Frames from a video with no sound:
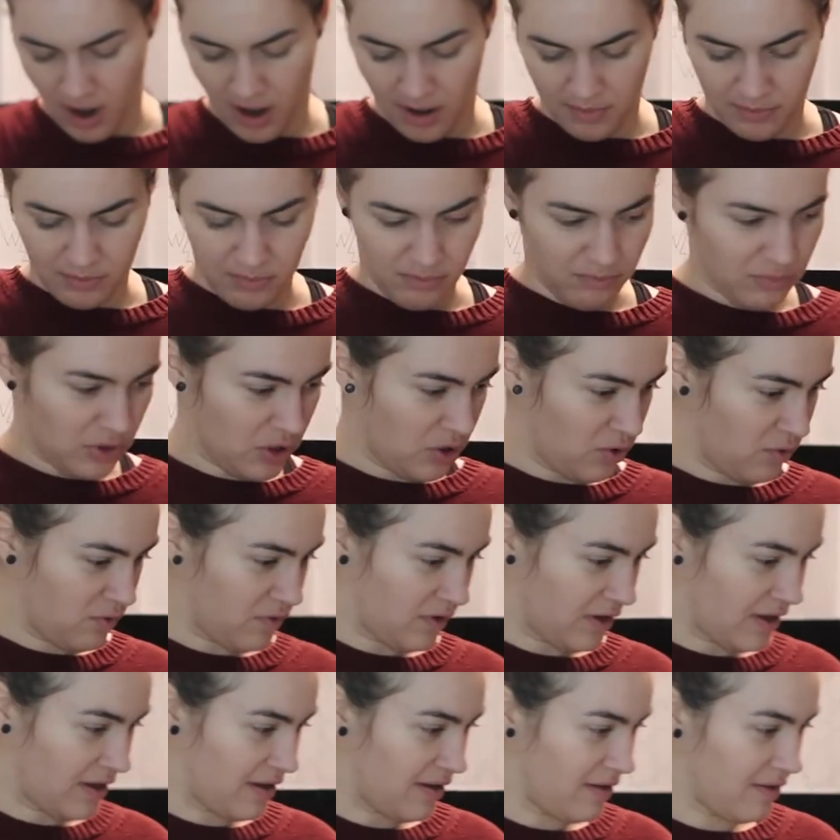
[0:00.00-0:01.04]
I'm
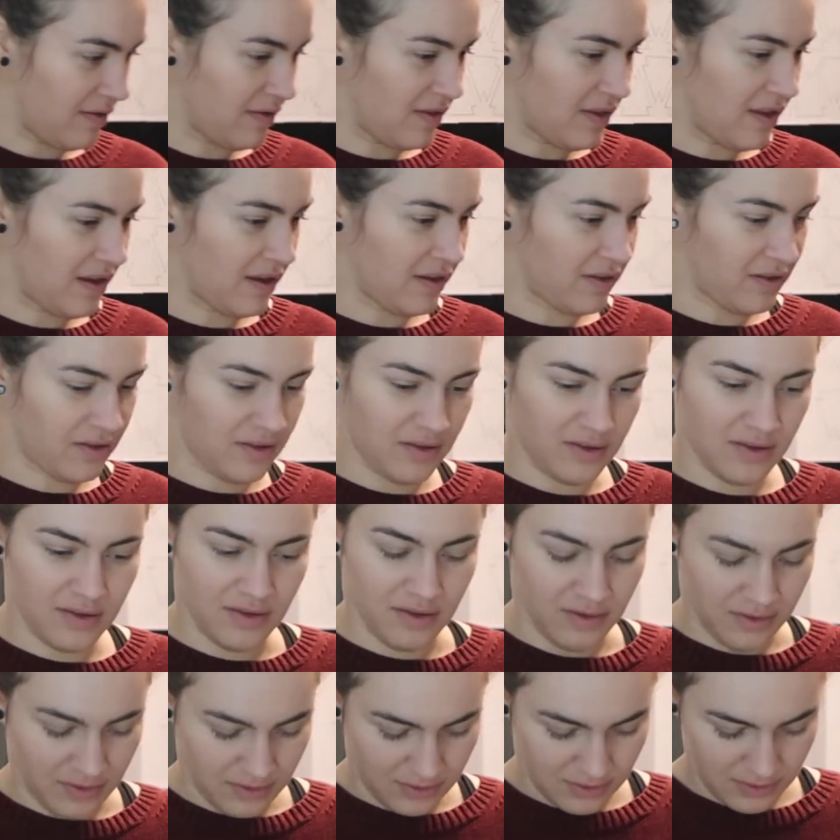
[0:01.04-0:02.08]
using
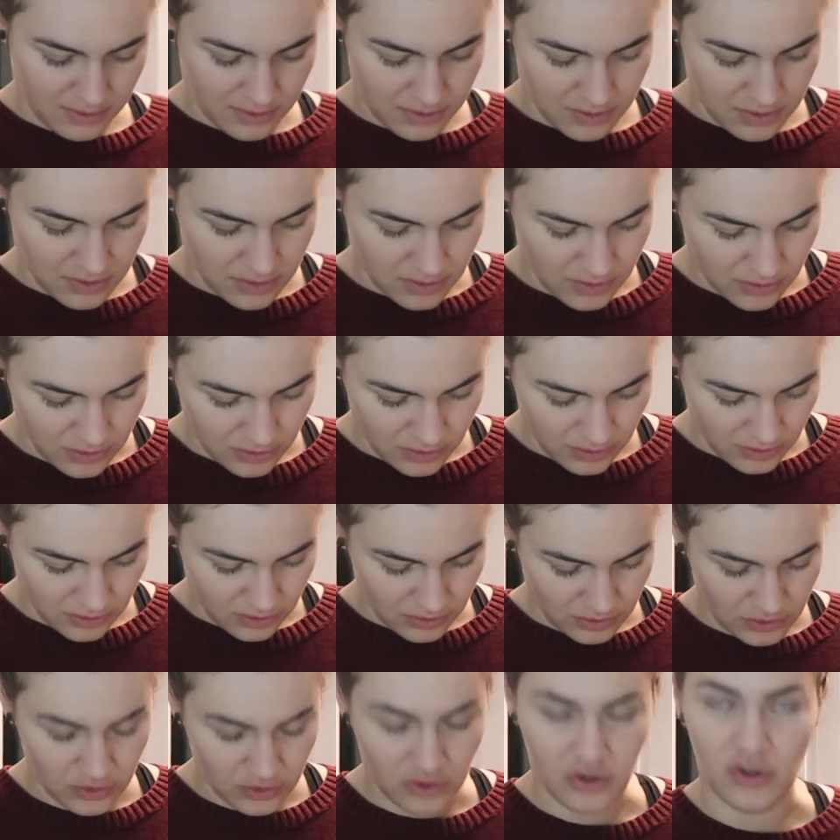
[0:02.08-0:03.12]
this
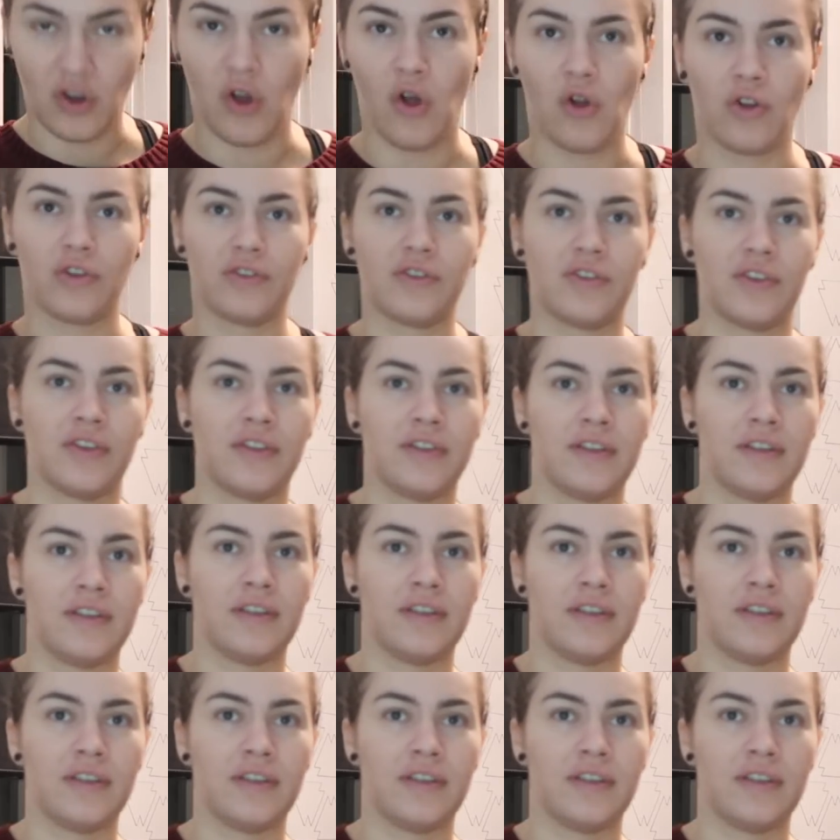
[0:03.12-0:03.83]
salt.